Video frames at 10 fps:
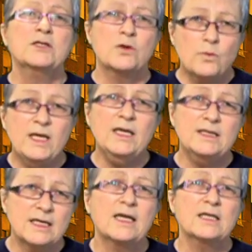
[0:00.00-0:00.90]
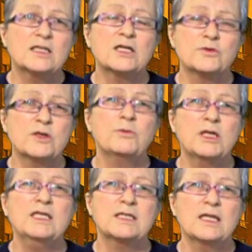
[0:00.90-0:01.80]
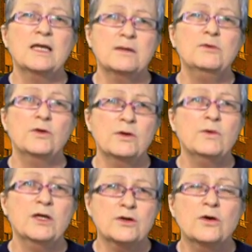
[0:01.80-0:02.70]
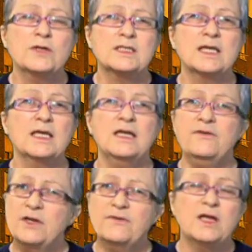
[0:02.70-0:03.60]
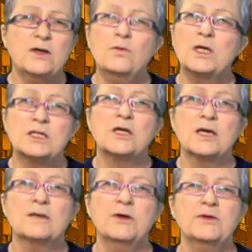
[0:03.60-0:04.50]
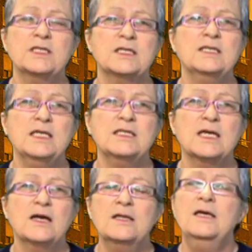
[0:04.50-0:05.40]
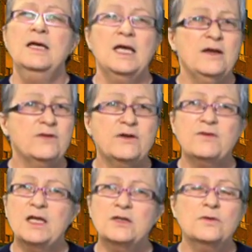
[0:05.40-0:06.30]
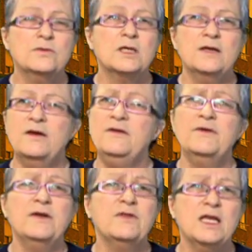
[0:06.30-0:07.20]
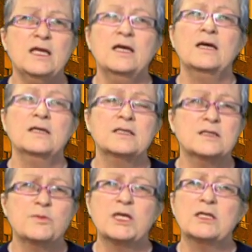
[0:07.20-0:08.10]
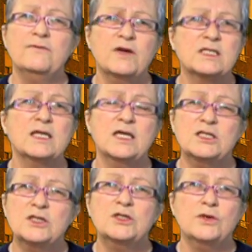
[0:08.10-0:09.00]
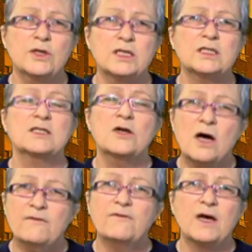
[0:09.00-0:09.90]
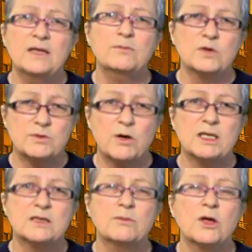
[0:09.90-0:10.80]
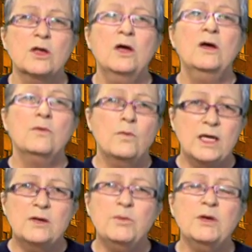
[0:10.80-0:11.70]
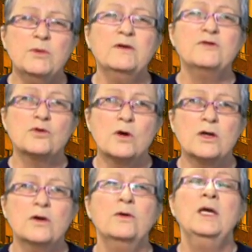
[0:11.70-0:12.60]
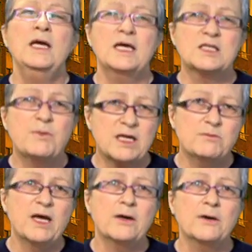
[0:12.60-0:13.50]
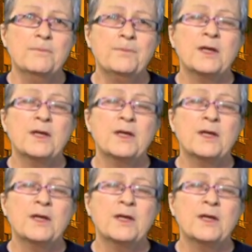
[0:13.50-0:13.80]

So we need to get in touch with the police and let them know that we are noticing. And even if they don't want to talk about this in detail, even if they don't, uh, even if the uh, Special Investigations Unit does not find them responsible, we, the people of Toronto, expect better